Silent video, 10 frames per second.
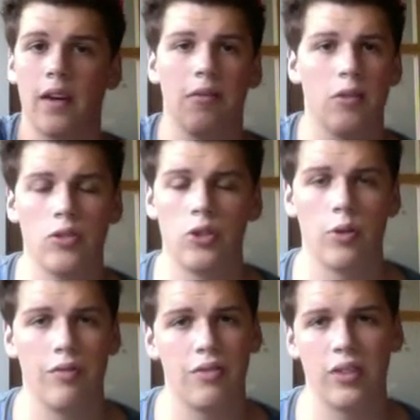I'm not sure
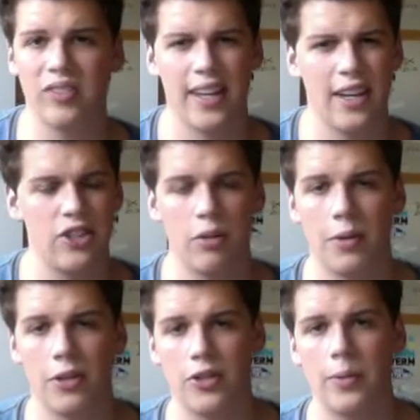if he tried to catch it or
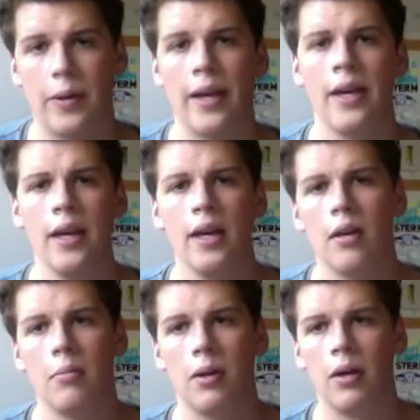punch it away,
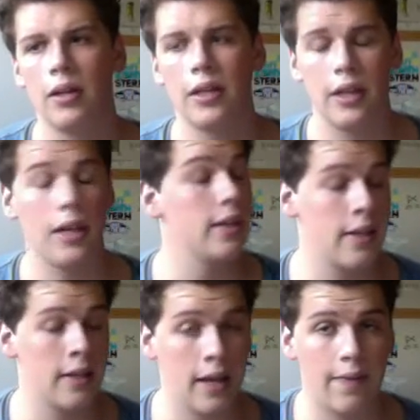but he
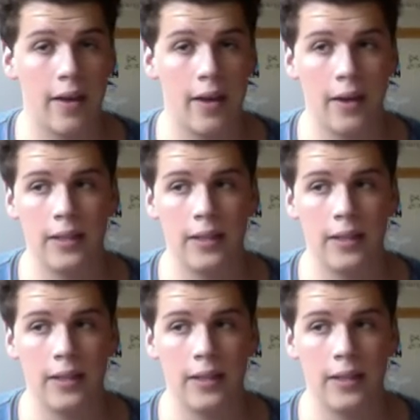didn't get there.